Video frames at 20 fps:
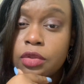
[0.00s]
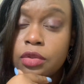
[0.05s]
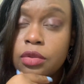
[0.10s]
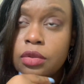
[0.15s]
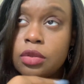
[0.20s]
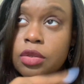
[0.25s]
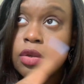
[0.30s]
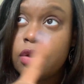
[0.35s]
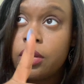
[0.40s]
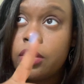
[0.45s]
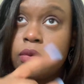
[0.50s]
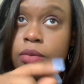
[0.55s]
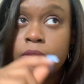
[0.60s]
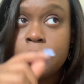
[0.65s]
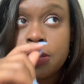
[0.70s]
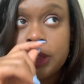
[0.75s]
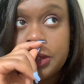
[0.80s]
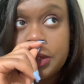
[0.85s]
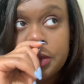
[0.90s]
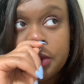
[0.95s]
You know,
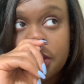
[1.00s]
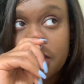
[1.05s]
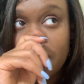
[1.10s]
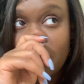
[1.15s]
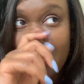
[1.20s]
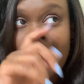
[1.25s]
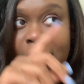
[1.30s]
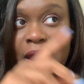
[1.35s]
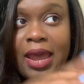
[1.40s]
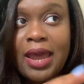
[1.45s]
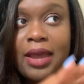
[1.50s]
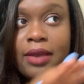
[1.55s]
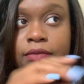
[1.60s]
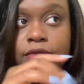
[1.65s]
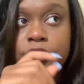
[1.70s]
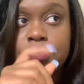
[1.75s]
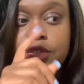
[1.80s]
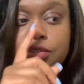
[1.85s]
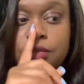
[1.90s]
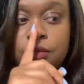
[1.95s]
you don't have
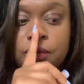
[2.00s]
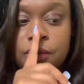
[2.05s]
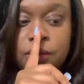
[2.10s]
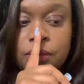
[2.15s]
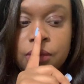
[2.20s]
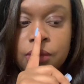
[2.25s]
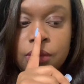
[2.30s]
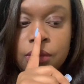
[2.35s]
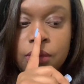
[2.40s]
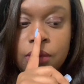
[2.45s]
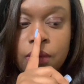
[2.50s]
to